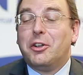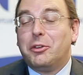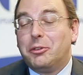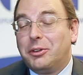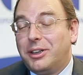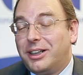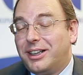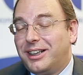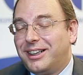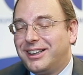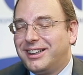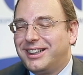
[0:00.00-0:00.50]

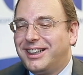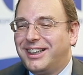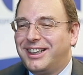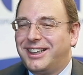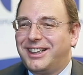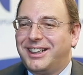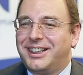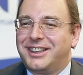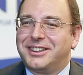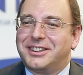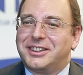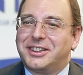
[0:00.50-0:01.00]
Well,
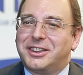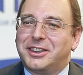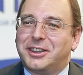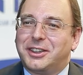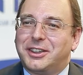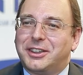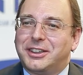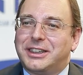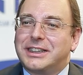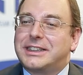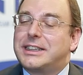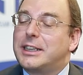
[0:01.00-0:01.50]
um,
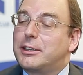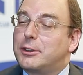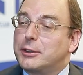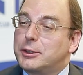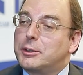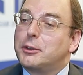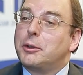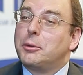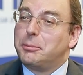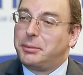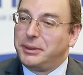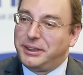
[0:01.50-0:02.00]
uh, the secrets
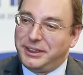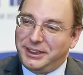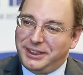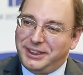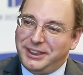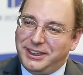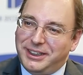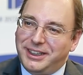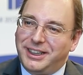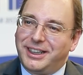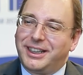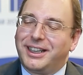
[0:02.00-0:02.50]
will
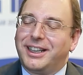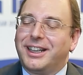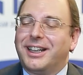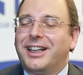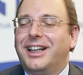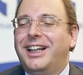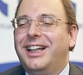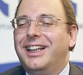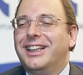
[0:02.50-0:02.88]
be uh,